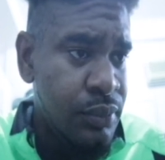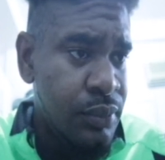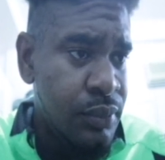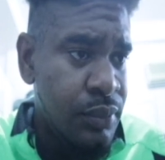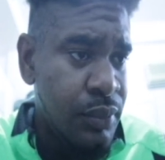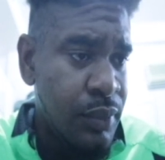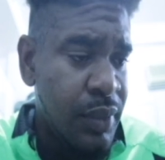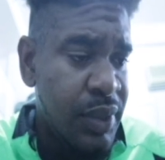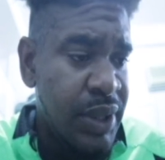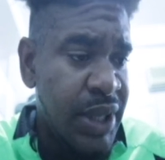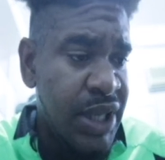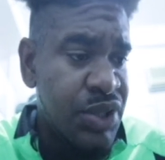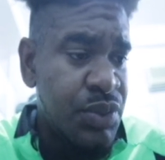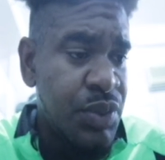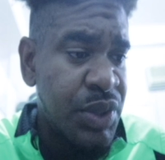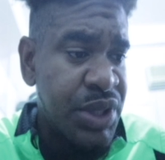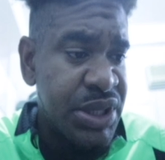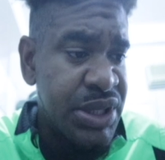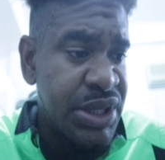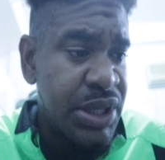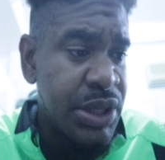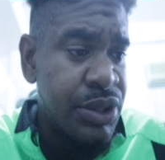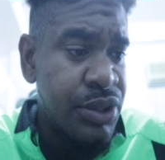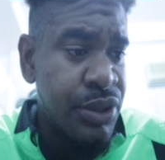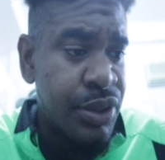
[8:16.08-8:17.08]
But that's what they
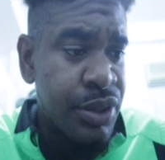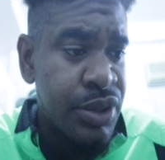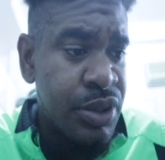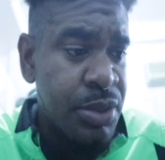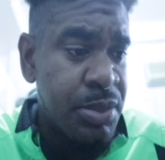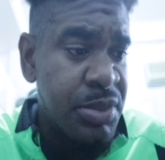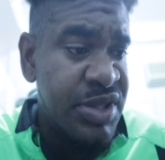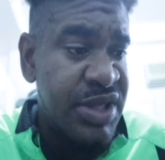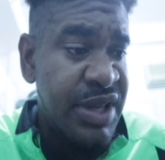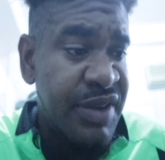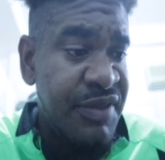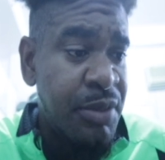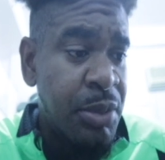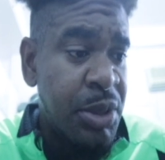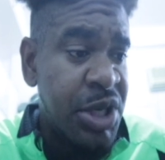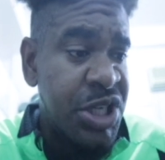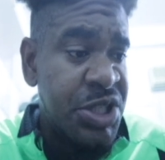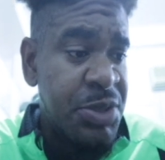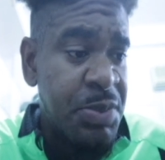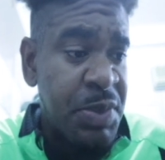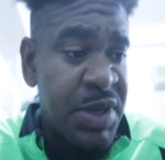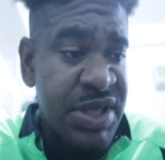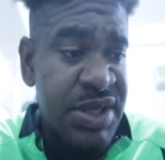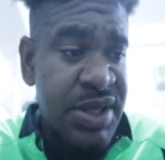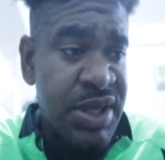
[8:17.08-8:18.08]
say. Tourism is
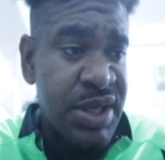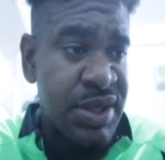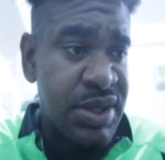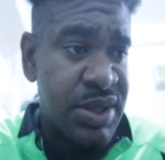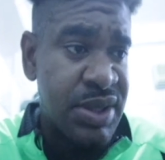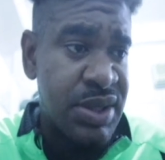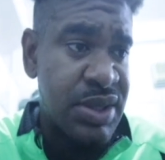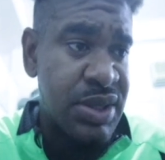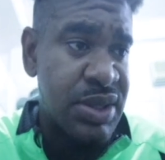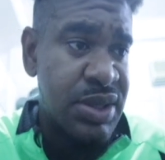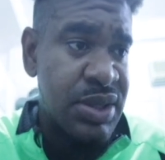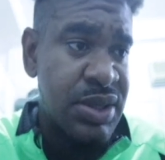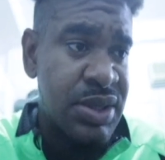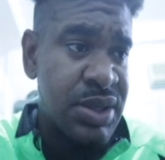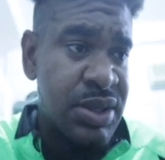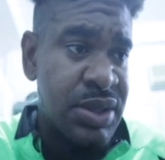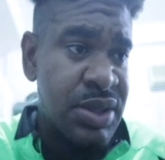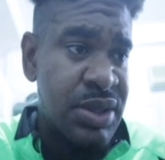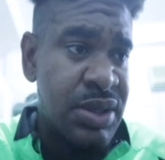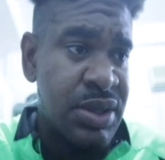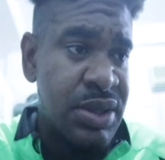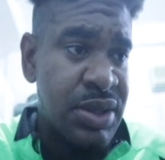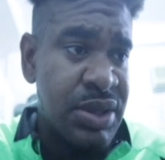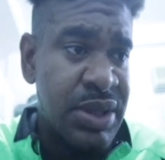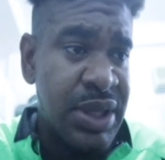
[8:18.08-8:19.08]
everybody's business.
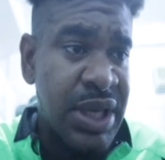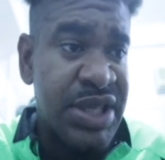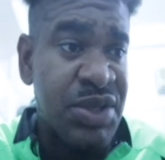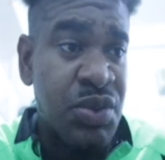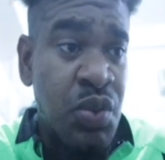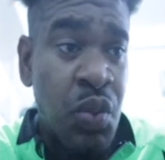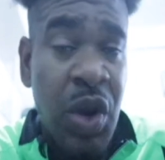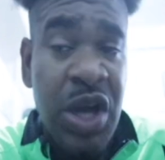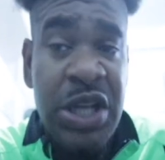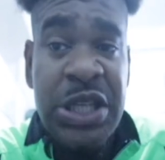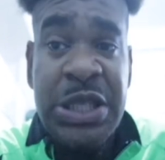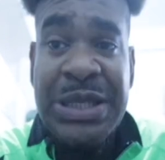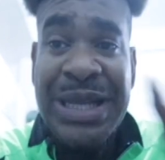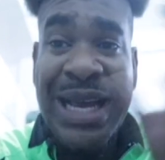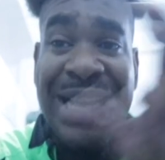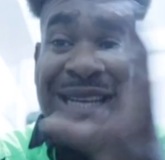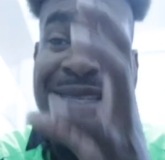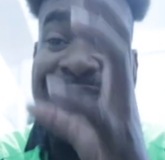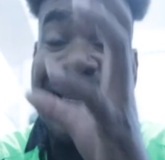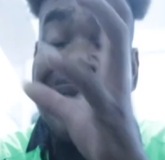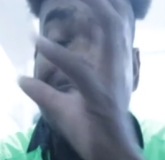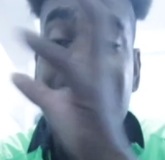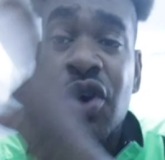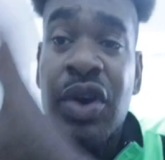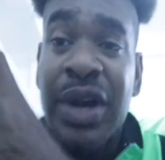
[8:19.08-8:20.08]
That
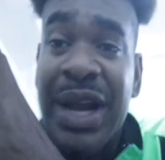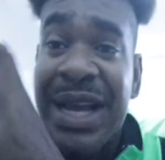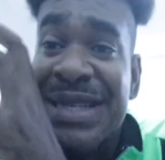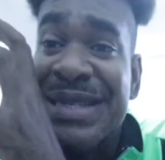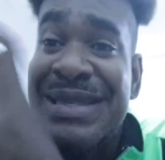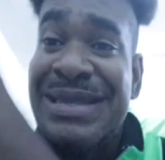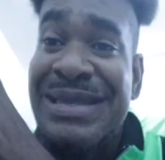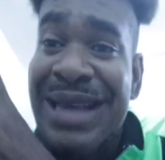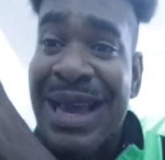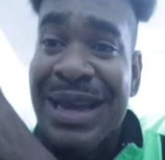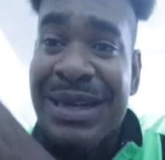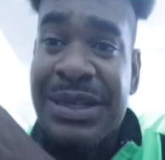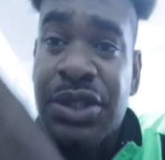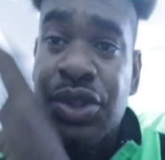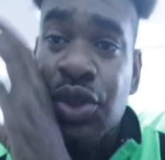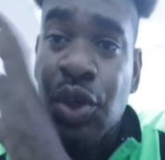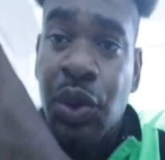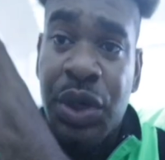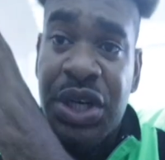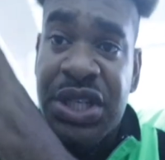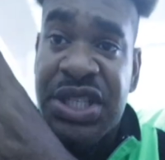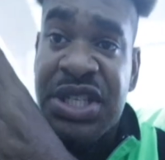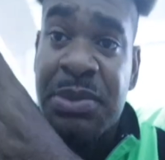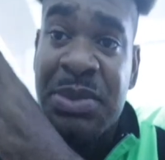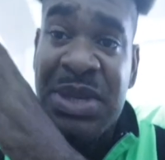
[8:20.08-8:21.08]
is another sect.
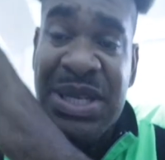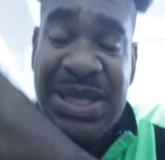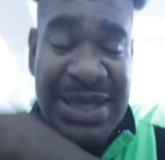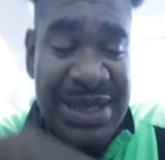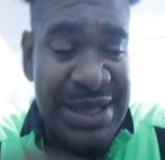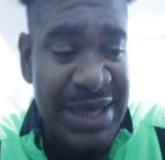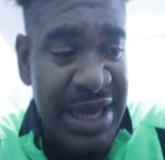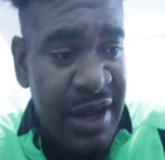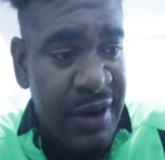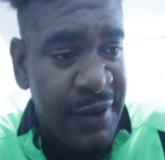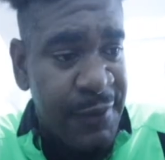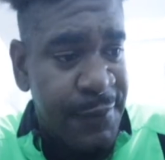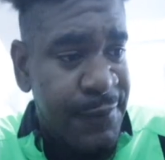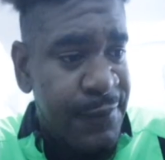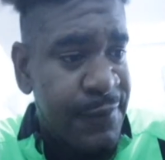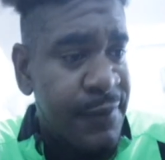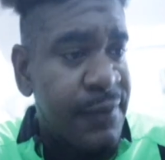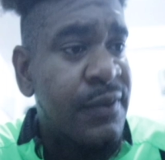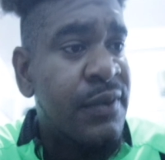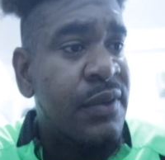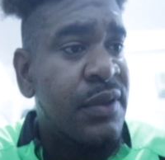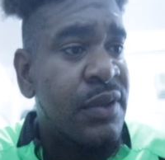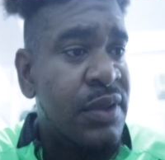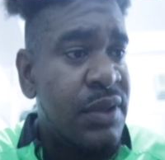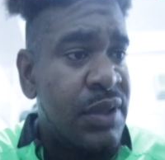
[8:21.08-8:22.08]
Tourism itself.
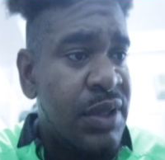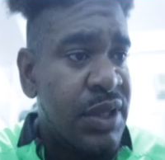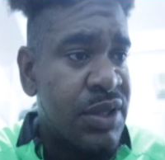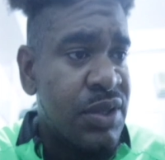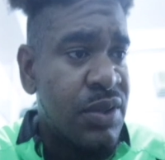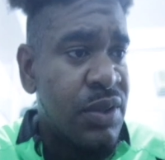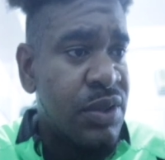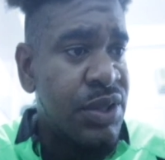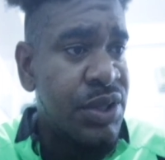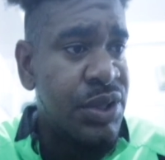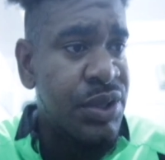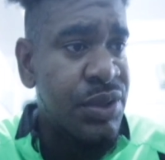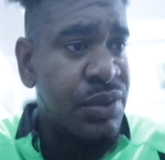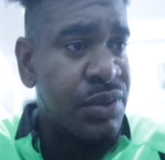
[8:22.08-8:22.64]
Let's continue.